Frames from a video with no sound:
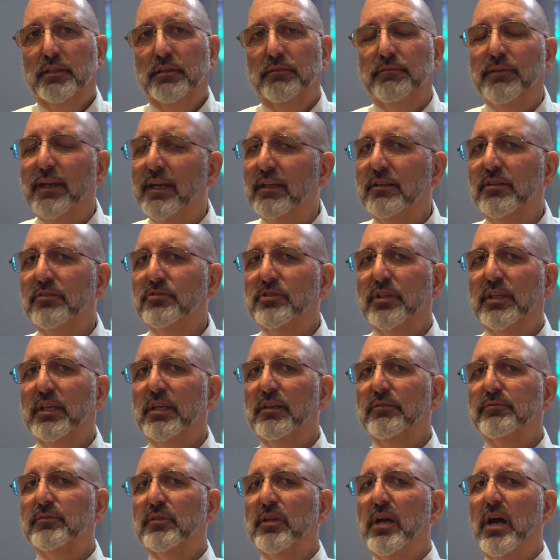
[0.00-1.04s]
Faith is a
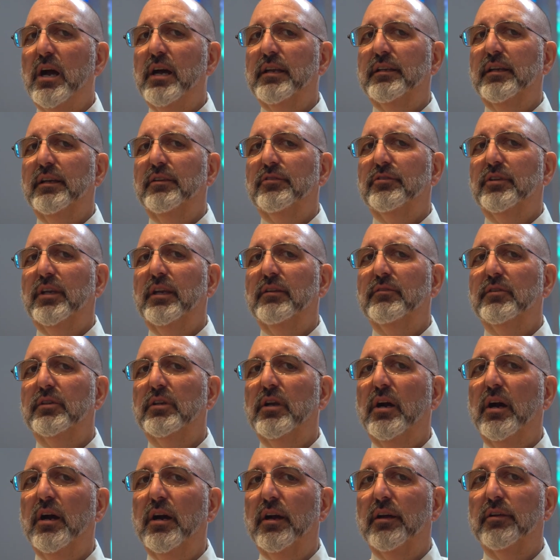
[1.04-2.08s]
gift God has
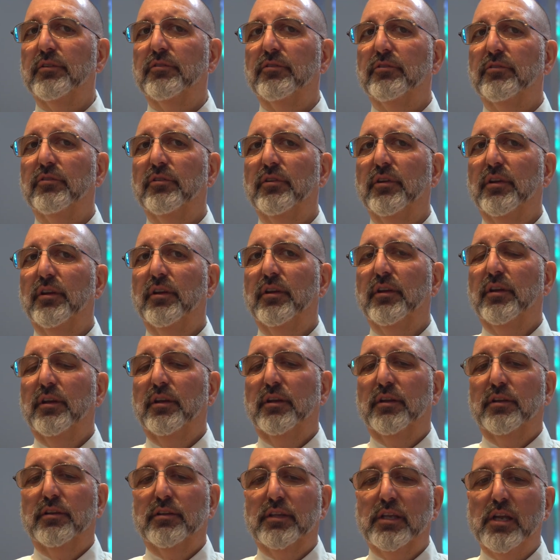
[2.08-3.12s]
given us
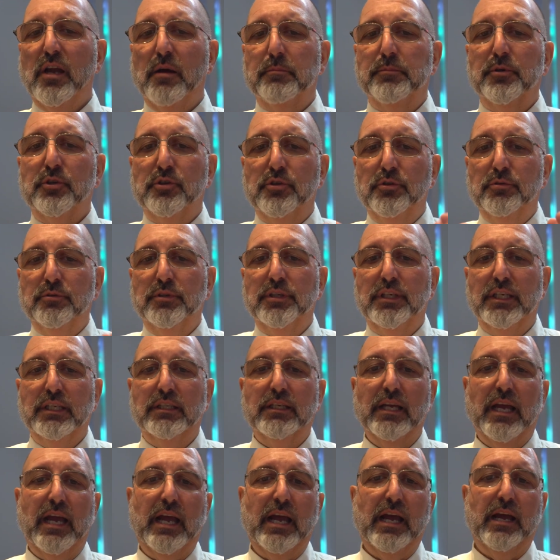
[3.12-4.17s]
the opportunity
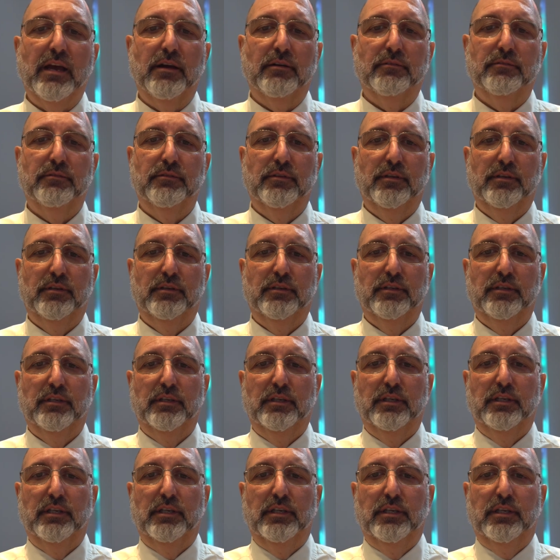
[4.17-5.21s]
to have.
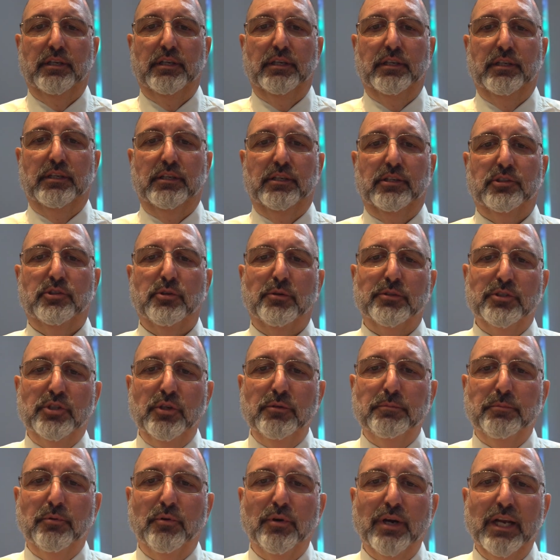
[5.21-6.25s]
So as
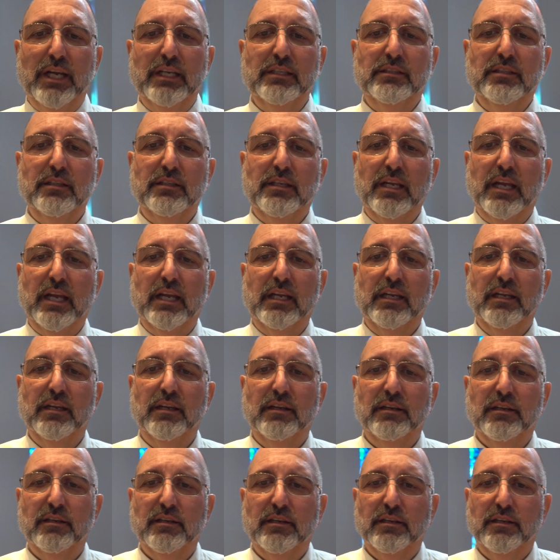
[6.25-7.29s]
you pray today,
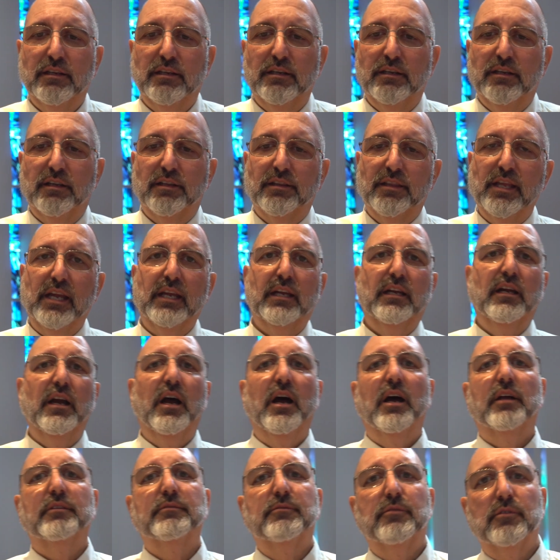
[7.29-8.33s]
thank
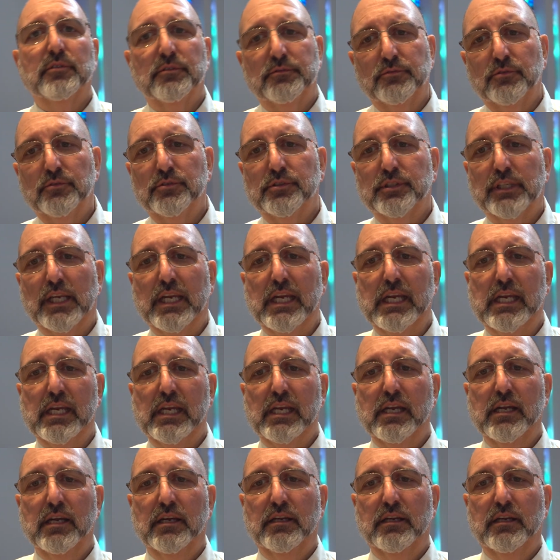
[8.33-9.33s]
God for the first key